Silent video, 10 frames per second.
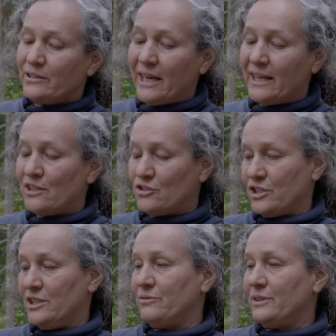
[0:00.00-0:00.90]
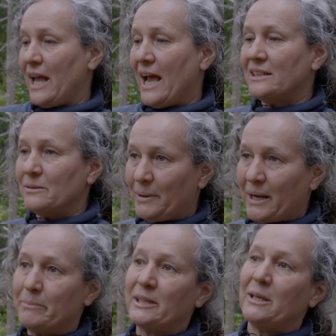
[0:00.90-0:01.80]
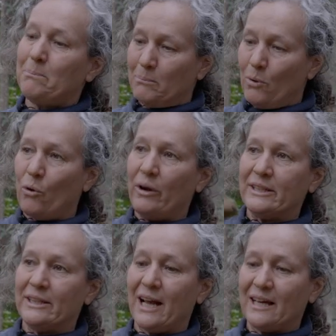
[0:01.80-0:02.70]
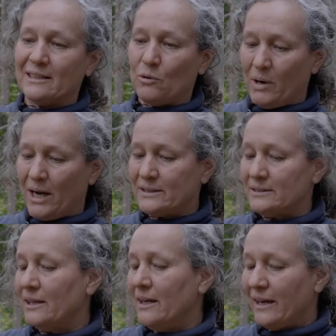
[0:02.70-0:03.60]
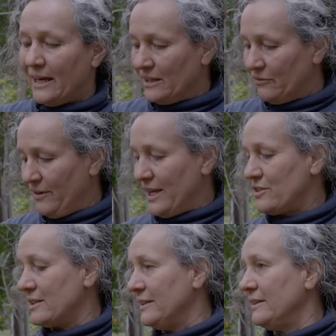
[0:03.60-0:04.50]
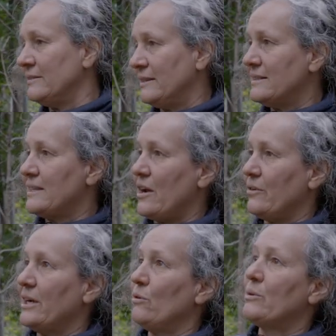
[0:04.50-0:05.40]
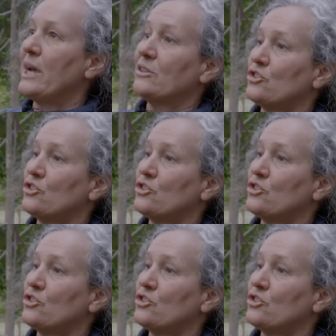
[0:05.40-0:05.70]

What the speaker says: can achieve that by keep mowing the other one, and eventually this area will get